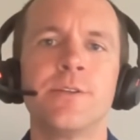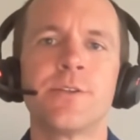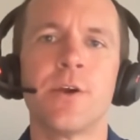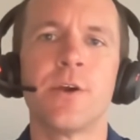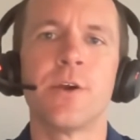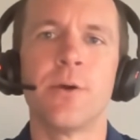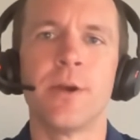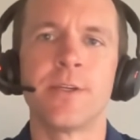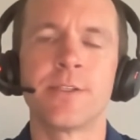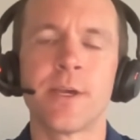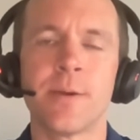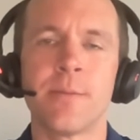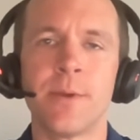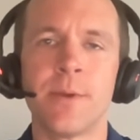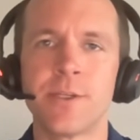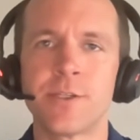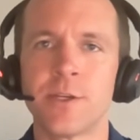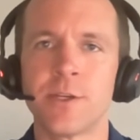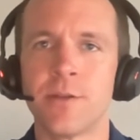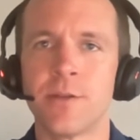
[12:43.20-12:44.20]
So, as I
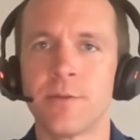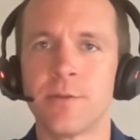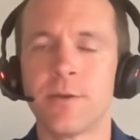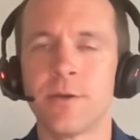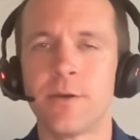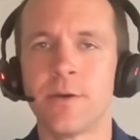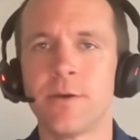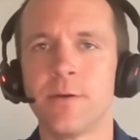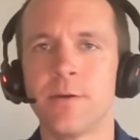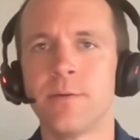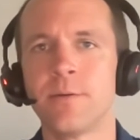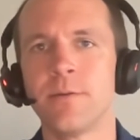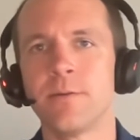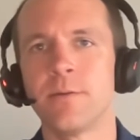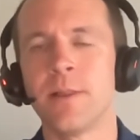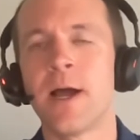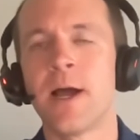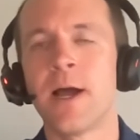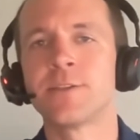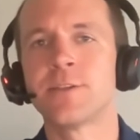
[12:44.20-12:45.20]
mentioned, the
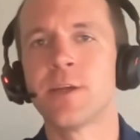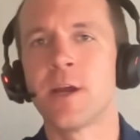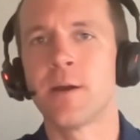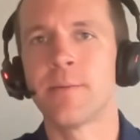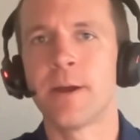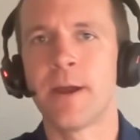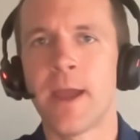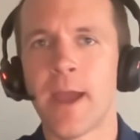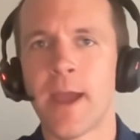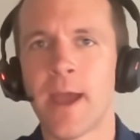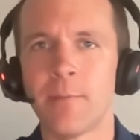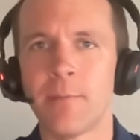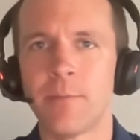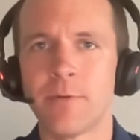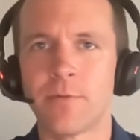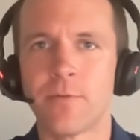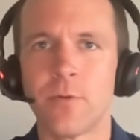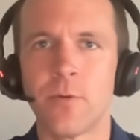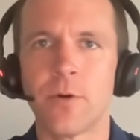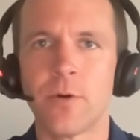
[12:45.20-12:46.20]
last job I had
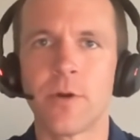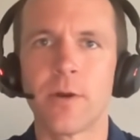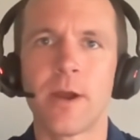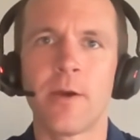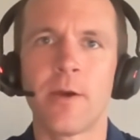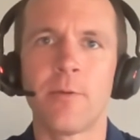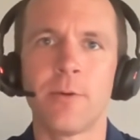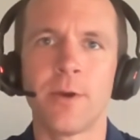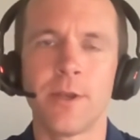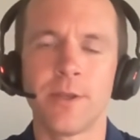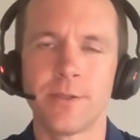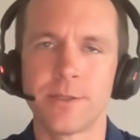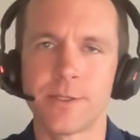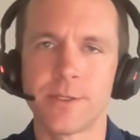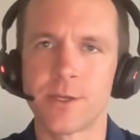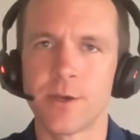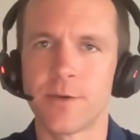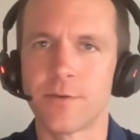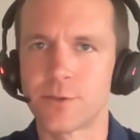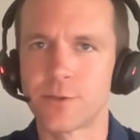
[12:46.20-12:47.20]
before I went
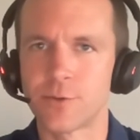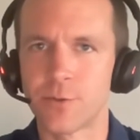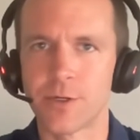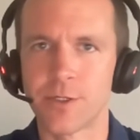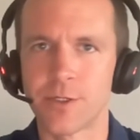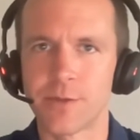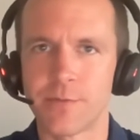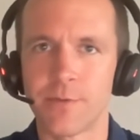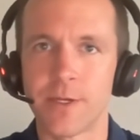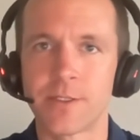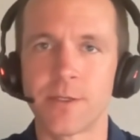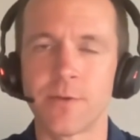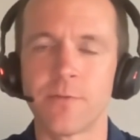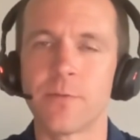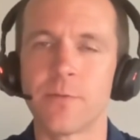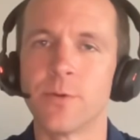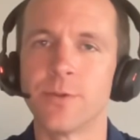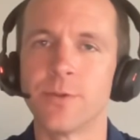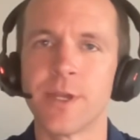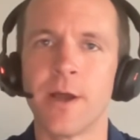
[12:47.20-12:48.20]
into self storage investing
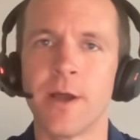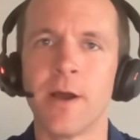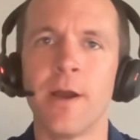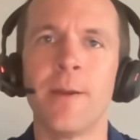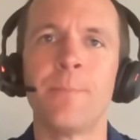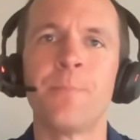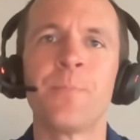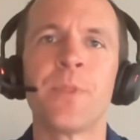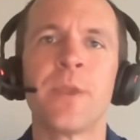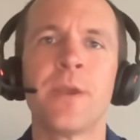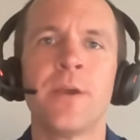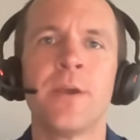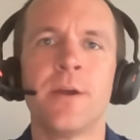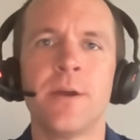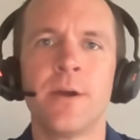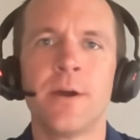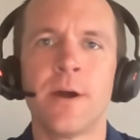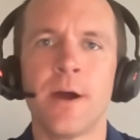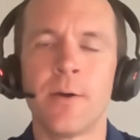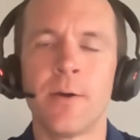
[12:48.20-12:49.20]
full time,
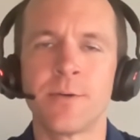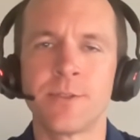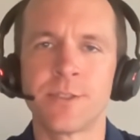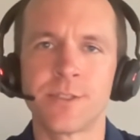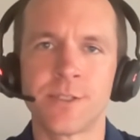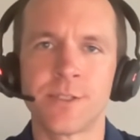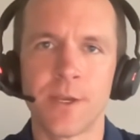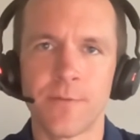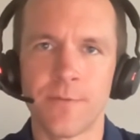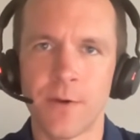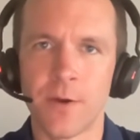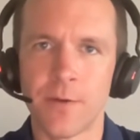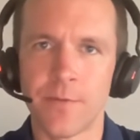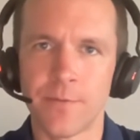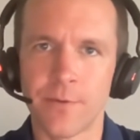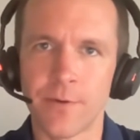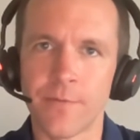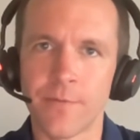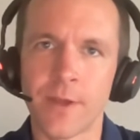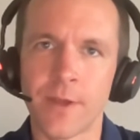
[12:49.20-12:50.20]
I was CFO
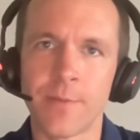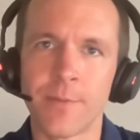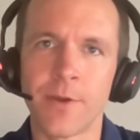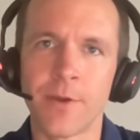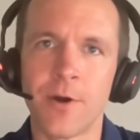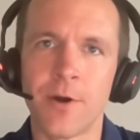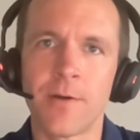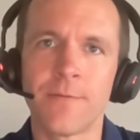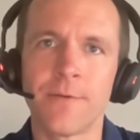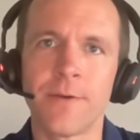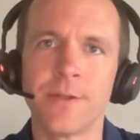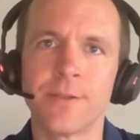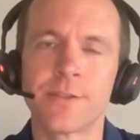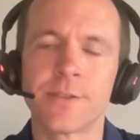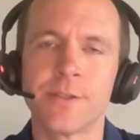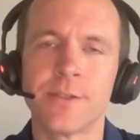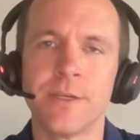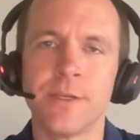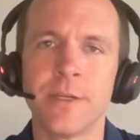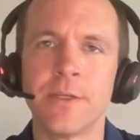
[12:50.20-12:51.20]
for a family
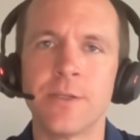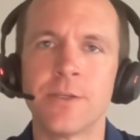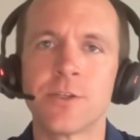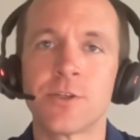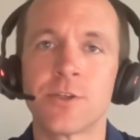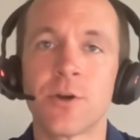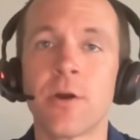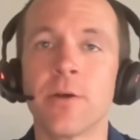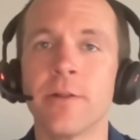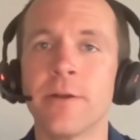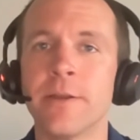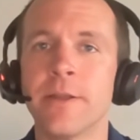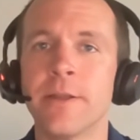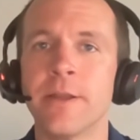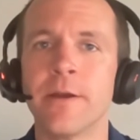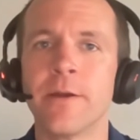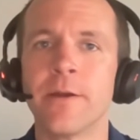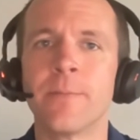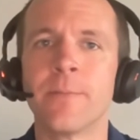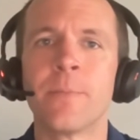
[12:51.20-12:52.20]
office in Charlotte
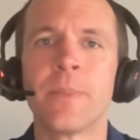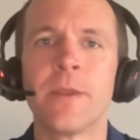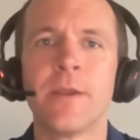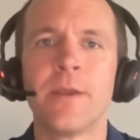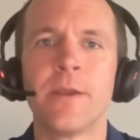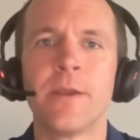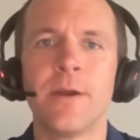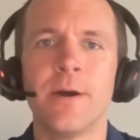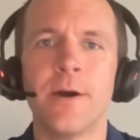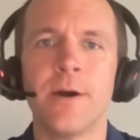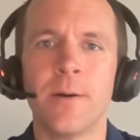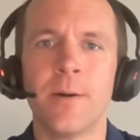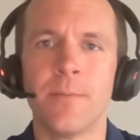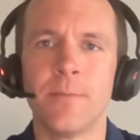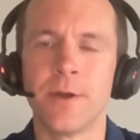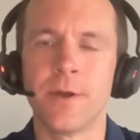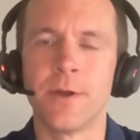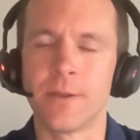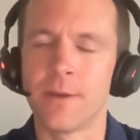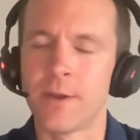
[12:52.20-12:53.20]
here.
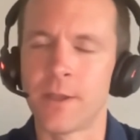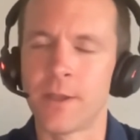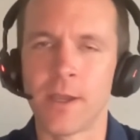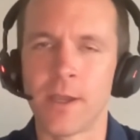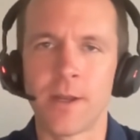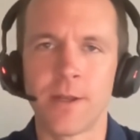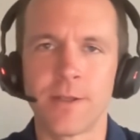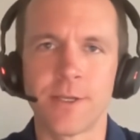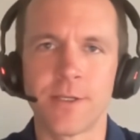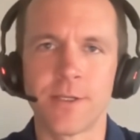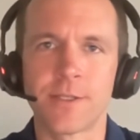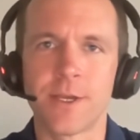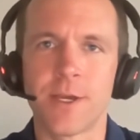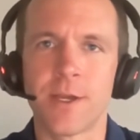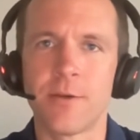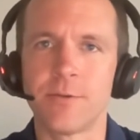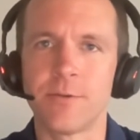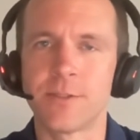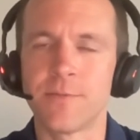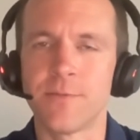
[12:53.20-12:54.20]
Um, again, as I
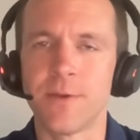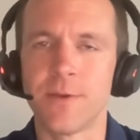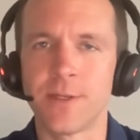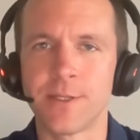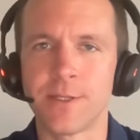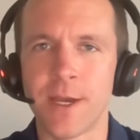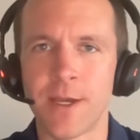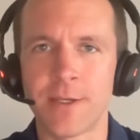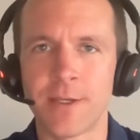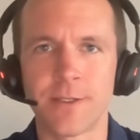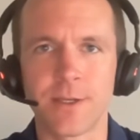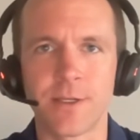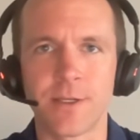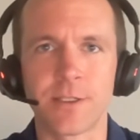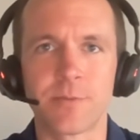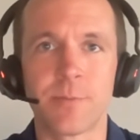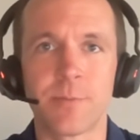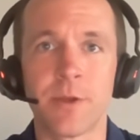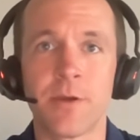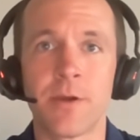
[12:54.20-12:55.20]
said, it was a fantastic
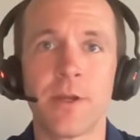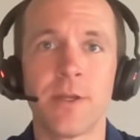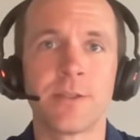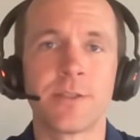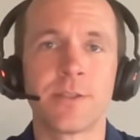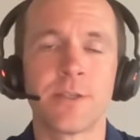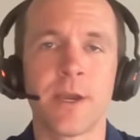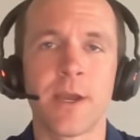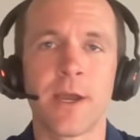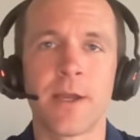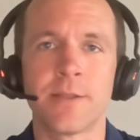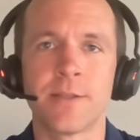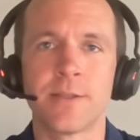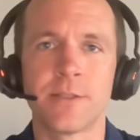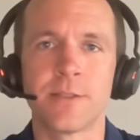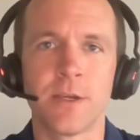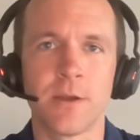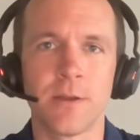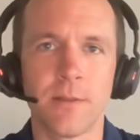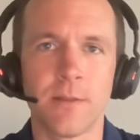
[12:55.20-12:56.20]
experience. I got to
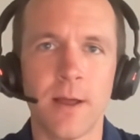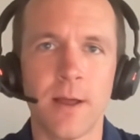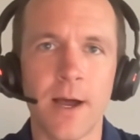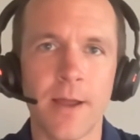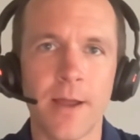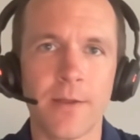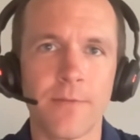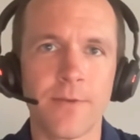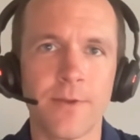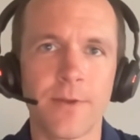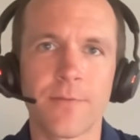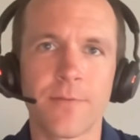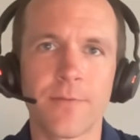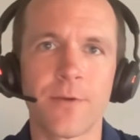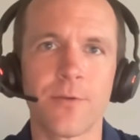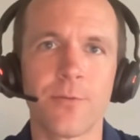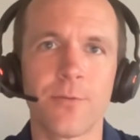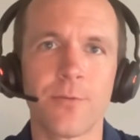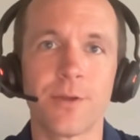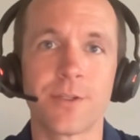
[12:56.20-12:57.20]
see a lot of
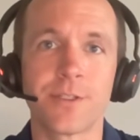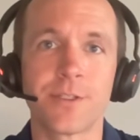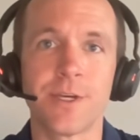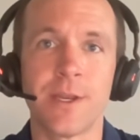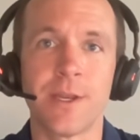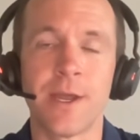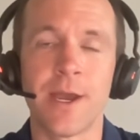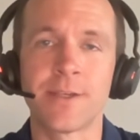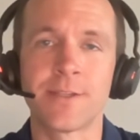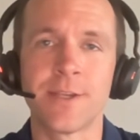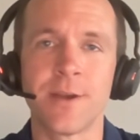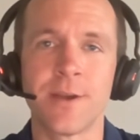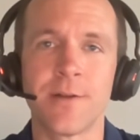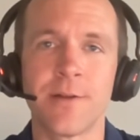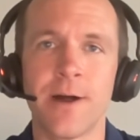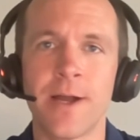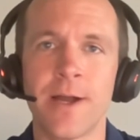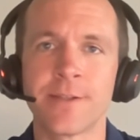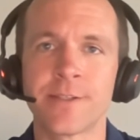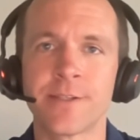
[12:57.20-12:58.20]
different real estate asset
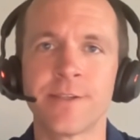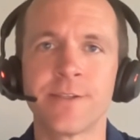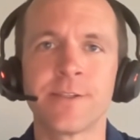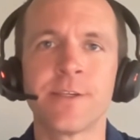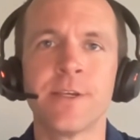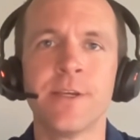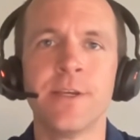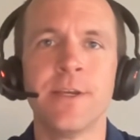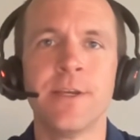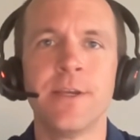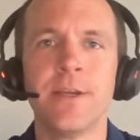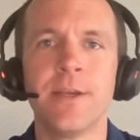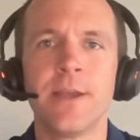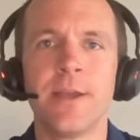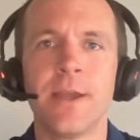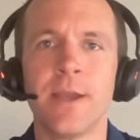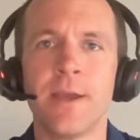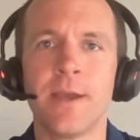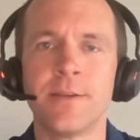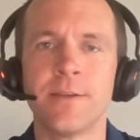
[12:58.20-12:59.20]
classes
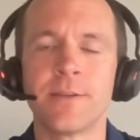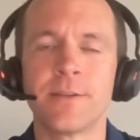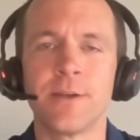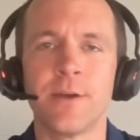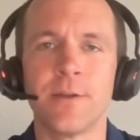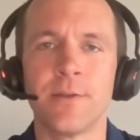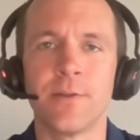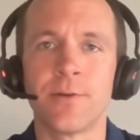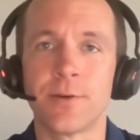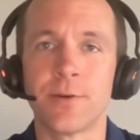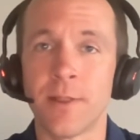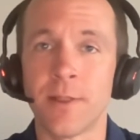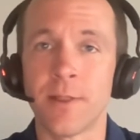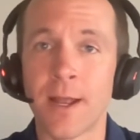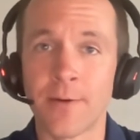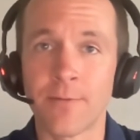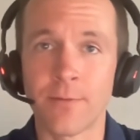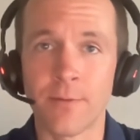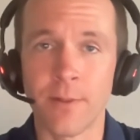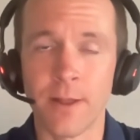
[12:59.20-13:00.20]
and uh, learned a
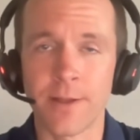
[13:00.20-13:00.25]
lot of